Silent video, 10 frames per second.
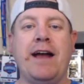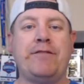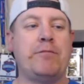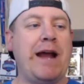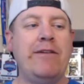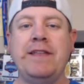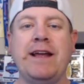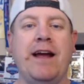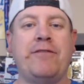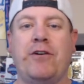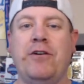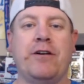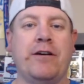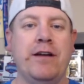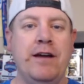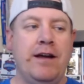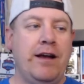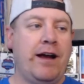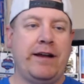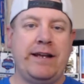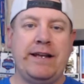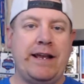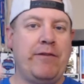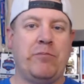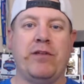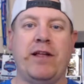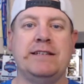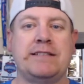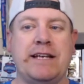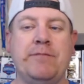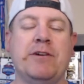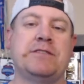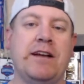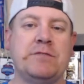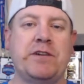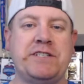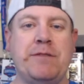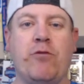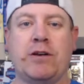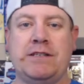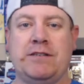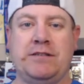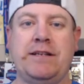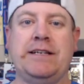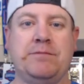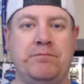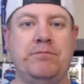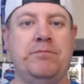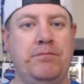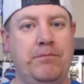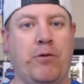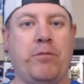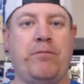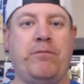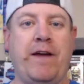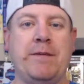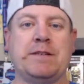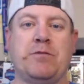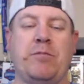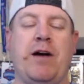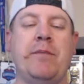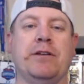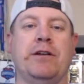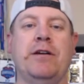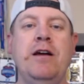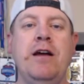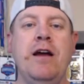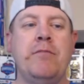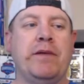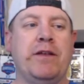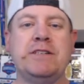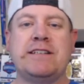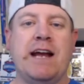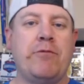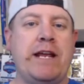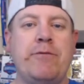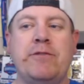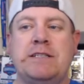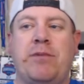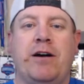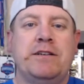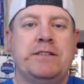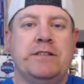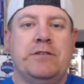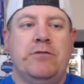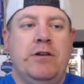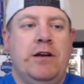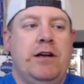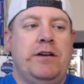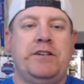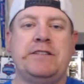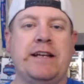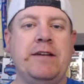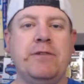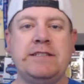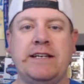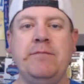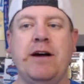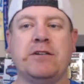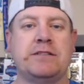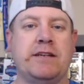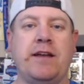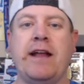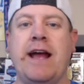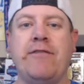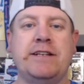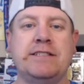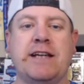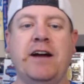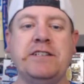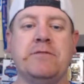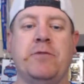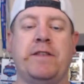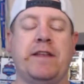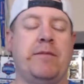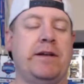And from everything I've heard, he replies to emails, not as much anymore because he's more famous, more popular. But there was a time where he would respond to just anyone's emails and have a discussion with them.